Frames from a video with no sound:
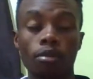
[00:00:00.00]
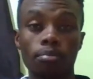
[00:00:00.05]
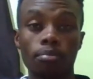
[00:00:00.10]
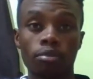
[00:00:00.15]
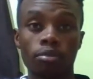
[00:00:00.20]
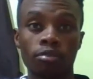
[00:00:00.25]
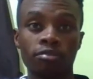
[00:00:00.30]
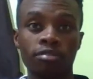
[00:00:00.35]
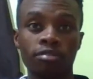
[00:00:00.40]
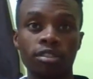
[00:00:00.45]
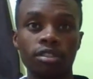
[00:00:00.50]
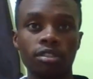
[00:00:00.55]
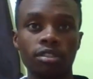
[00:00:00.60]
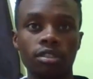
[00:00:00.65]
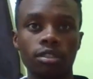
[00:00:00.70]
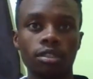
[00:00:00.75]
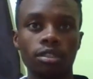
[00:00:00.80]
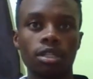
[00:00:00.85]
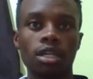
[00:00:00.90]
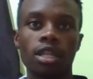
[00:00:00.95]
profits
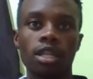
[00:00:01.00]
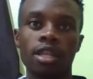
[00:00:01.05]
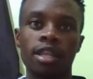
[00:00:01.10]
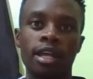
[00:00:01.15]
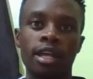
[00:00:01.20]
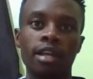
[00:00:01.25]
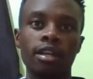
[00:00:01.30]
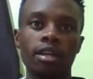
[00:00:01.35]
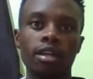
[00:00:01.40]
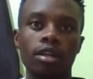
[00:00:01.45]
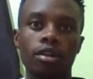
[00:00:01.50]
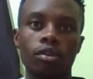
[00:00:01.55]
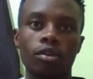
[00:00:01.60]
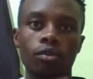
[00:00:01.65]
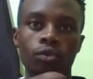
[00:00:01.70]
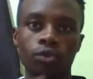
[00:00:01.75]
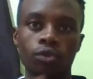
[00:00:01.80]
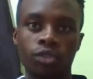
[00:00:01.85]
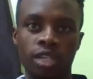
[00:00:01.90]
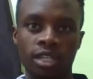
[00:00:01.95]
than
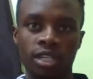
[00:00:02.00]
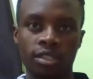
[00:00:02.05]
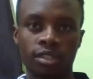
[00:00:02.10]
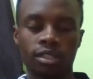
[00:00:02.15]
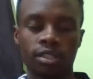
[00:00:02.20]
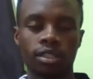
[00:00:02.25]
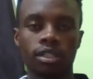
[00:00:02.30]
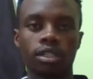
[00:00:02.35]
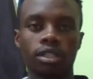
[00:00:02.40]
losers.